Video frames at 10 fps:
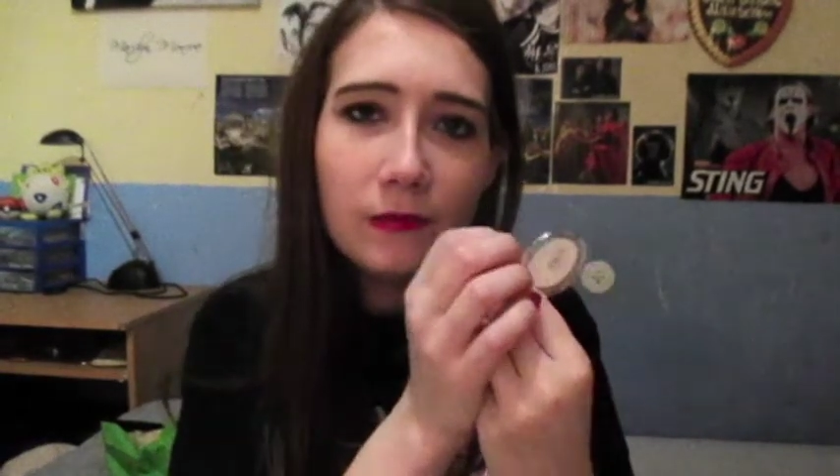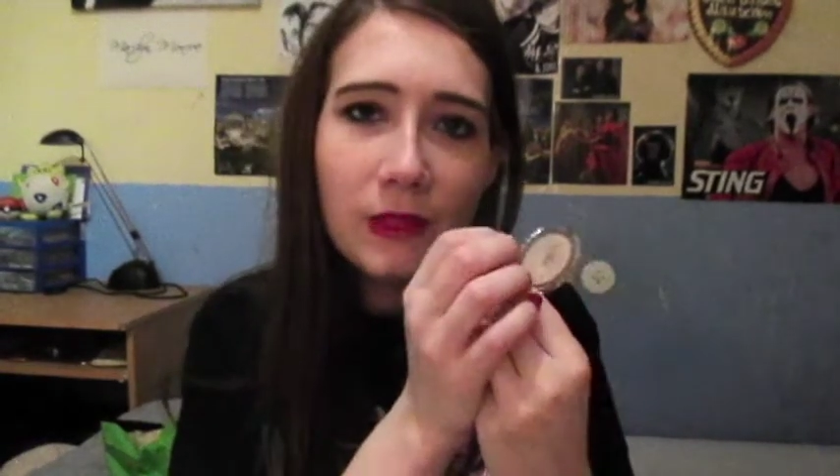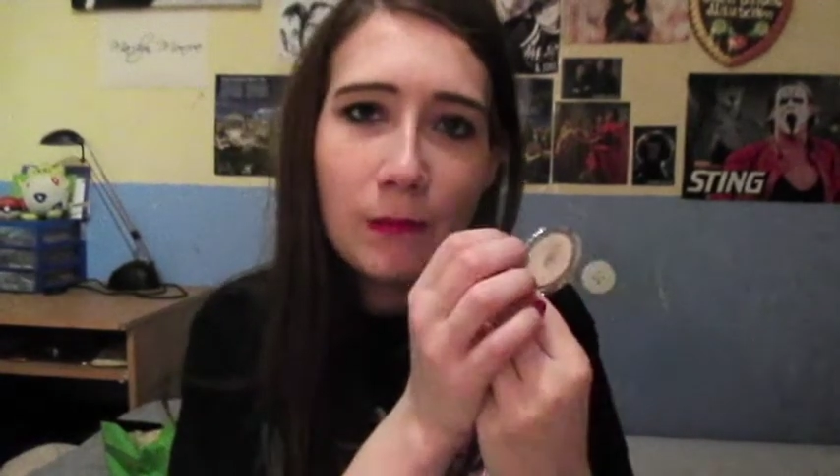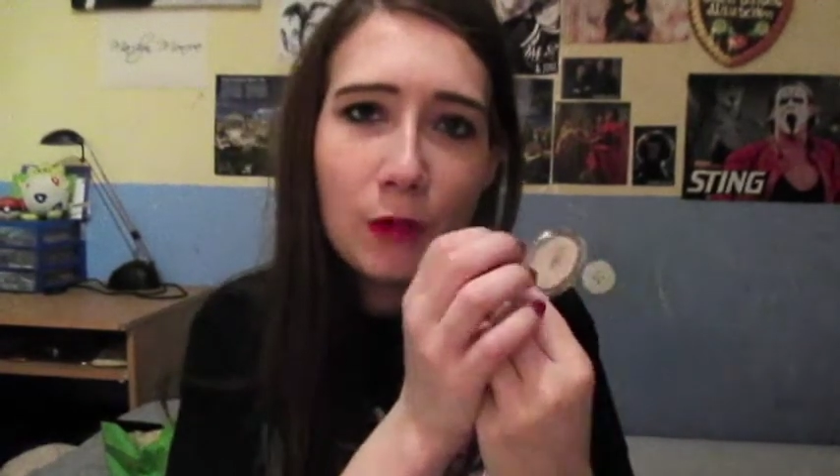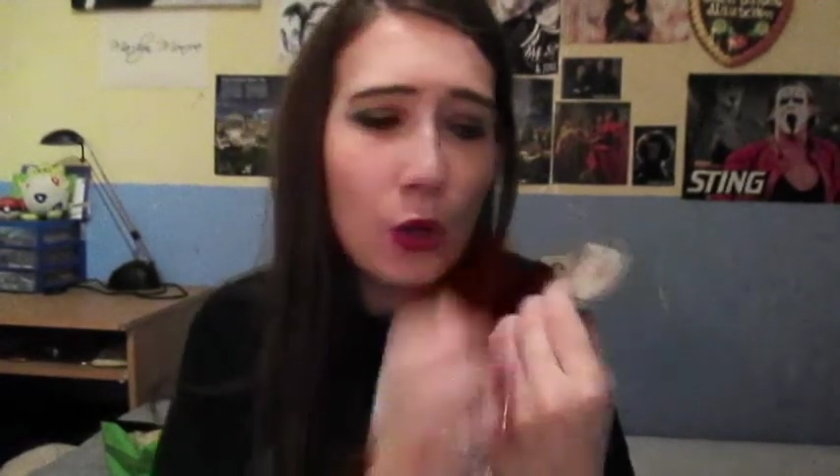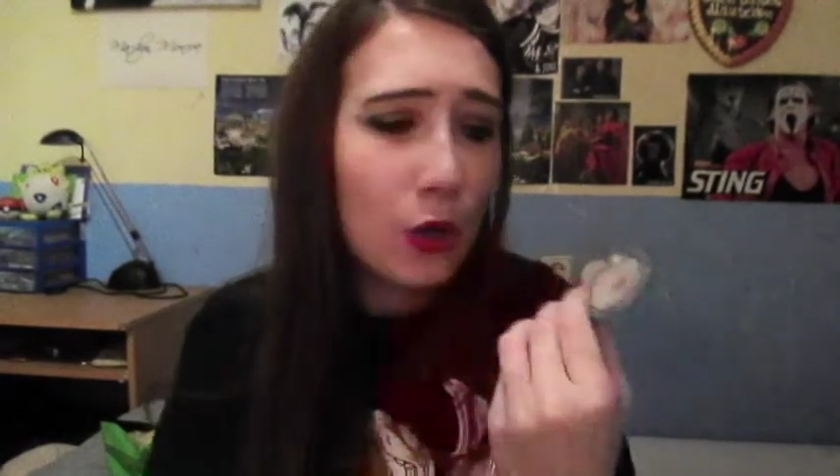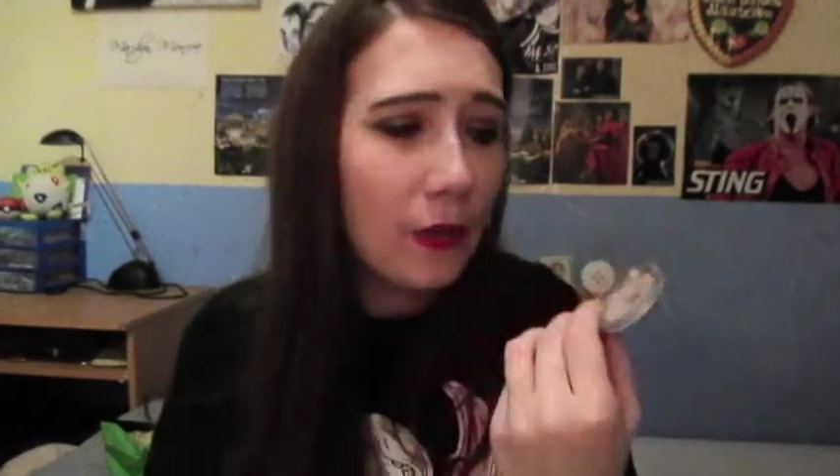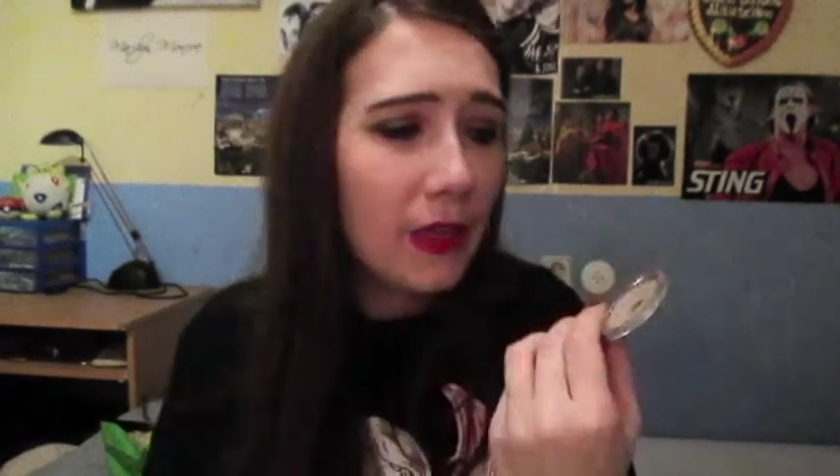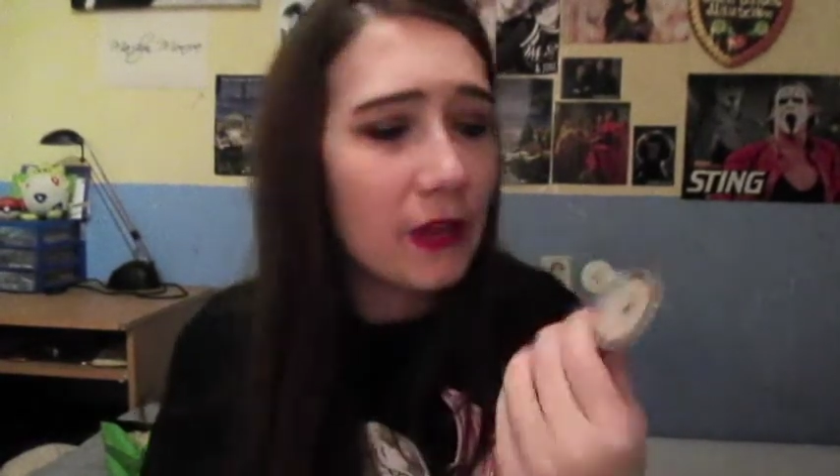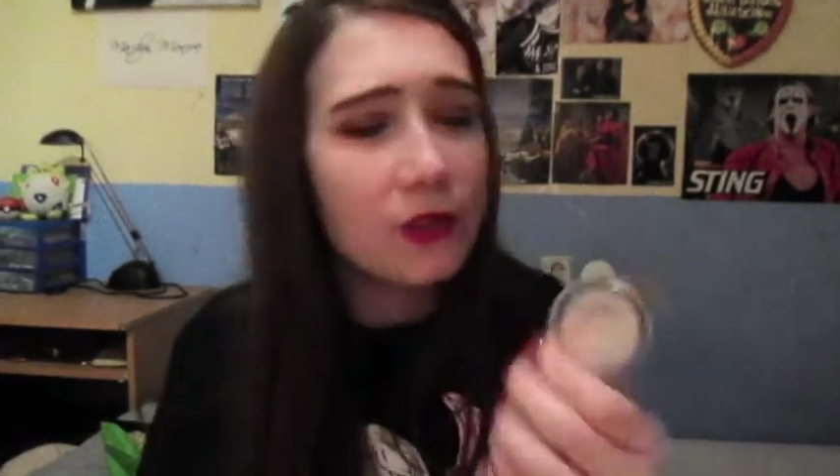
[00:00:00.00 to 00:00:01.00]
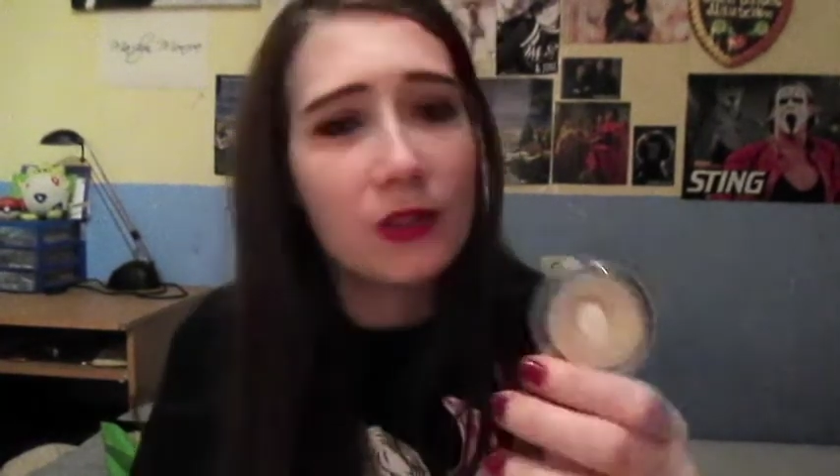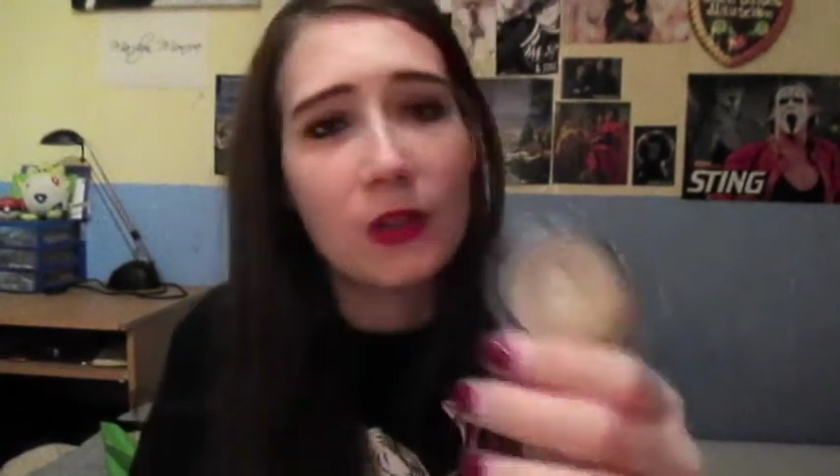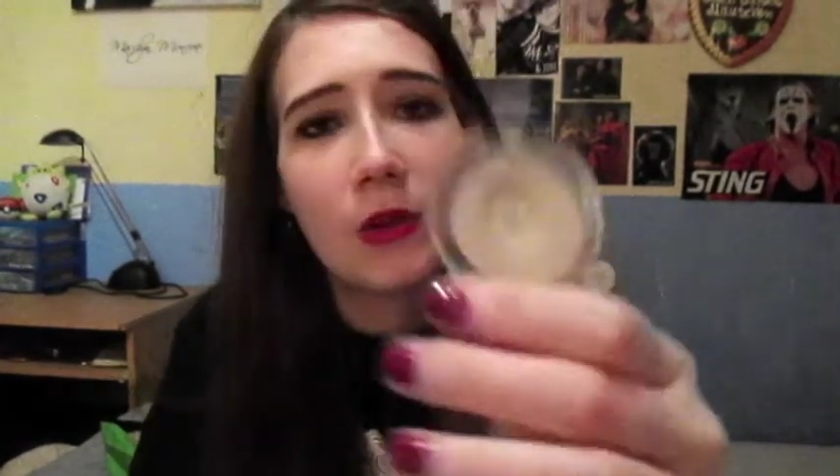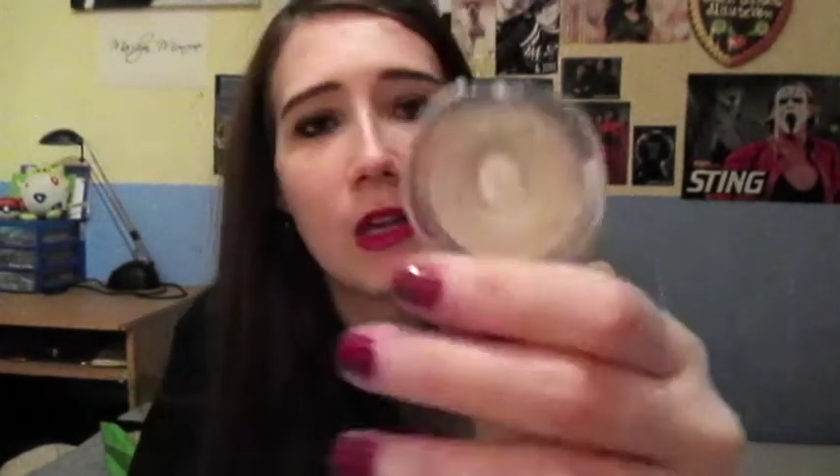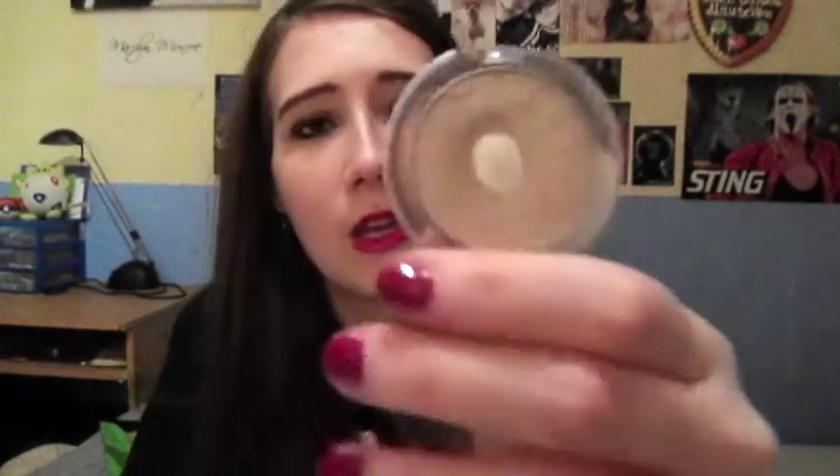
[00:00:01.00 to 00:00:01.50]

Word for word: dip going on there, so